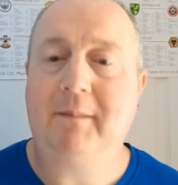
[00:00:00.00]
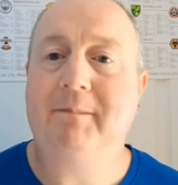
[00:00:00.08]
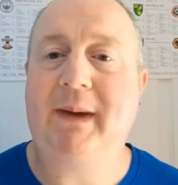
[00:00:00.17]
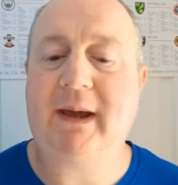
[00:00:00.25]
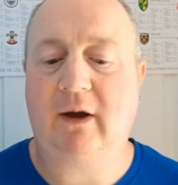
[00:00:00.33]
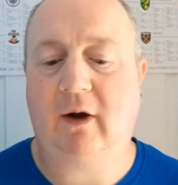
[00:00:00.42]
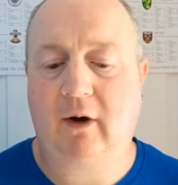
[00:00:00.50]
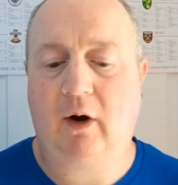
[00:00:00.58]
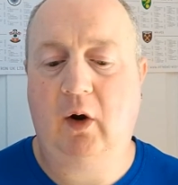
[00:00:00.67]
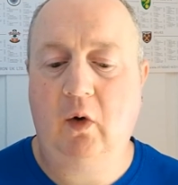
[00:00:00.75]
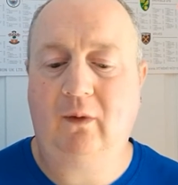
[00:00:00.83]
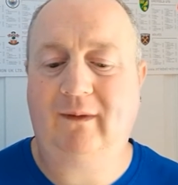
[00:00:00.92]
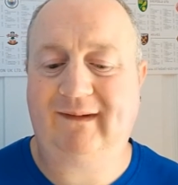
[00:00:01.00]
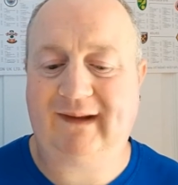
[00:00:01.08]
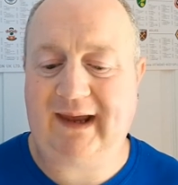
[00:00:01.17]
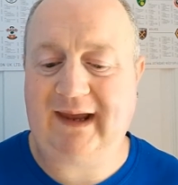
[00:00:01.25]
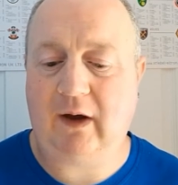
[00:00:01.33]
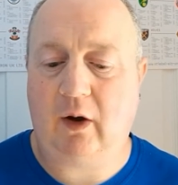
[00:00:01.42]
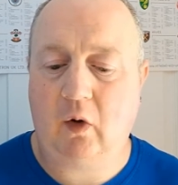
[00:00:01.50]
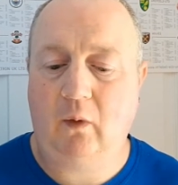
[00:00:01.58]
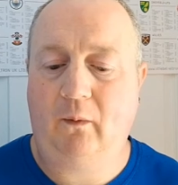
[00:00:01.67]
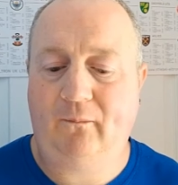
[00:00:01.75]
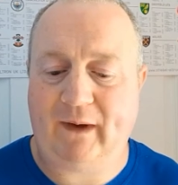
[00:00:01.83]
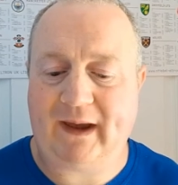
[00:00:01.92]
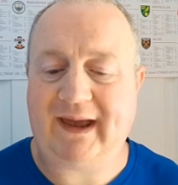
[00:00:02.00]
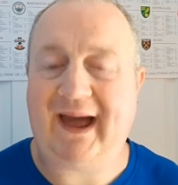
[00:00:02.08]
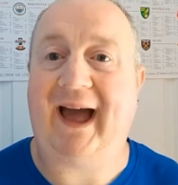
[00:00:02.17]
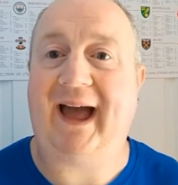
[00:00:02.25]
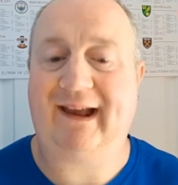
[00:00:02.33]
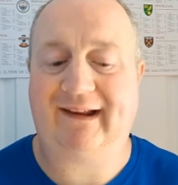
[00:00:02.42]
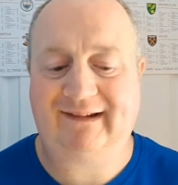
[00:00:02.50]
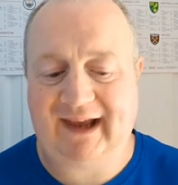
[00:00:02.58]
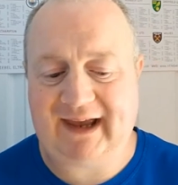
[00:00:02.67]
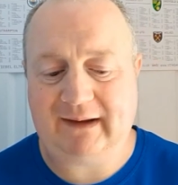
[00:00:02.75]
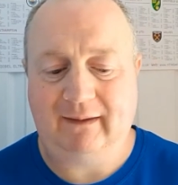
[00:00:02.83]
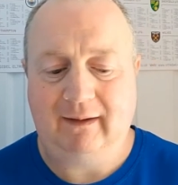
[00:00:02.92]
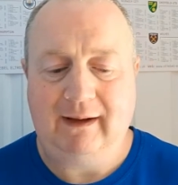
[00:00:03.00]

Brozovic.